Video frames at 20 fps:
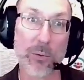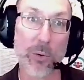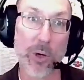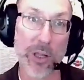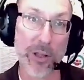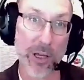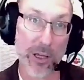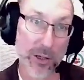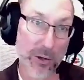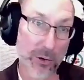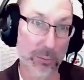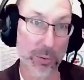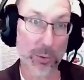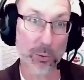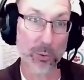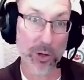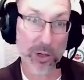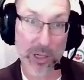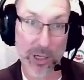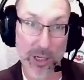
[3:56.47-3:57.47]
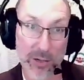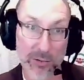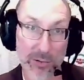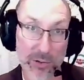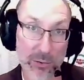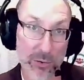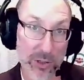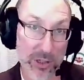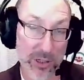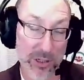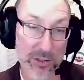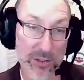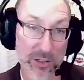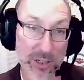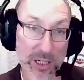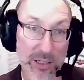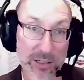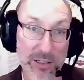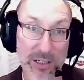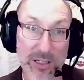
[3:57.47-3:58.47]
the way that you've been working as an
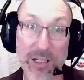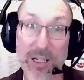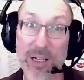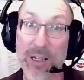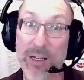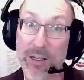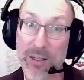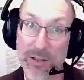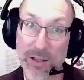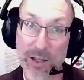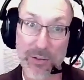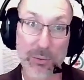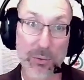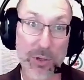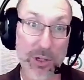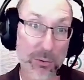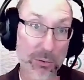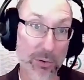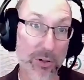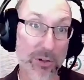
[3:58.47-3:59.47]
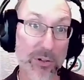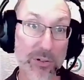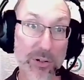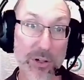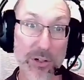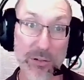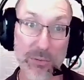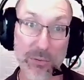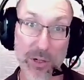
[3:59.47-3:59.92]
organization, that's when you really start